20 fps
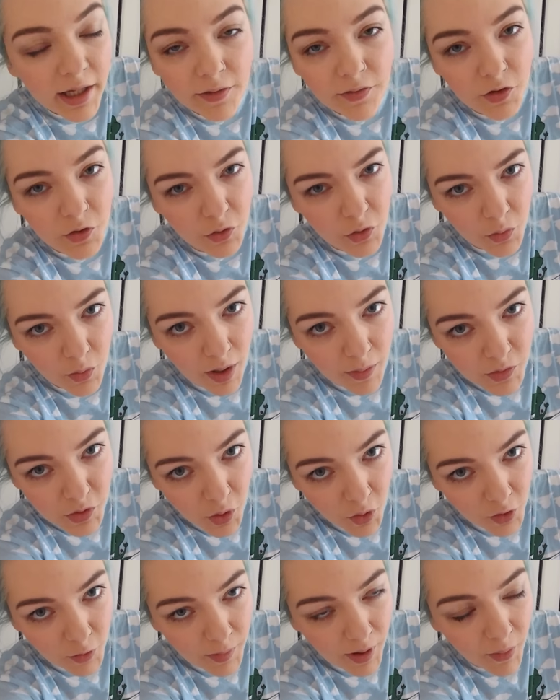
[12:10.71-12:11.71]
If you don't know what I'm
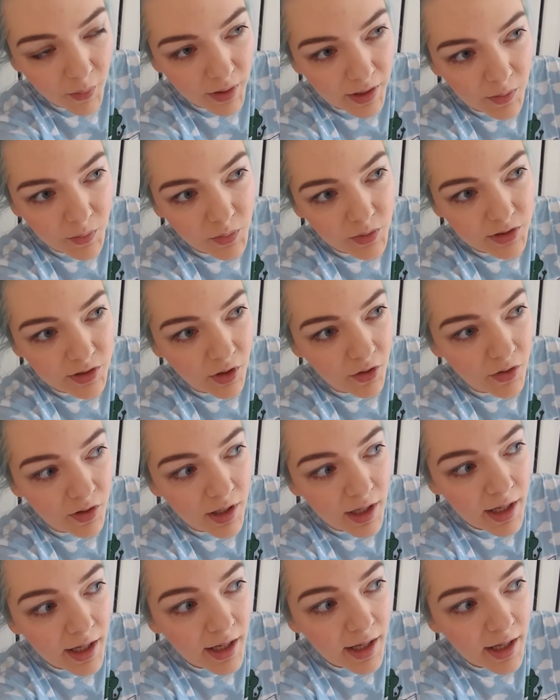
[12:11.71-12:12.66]
talking about, it was on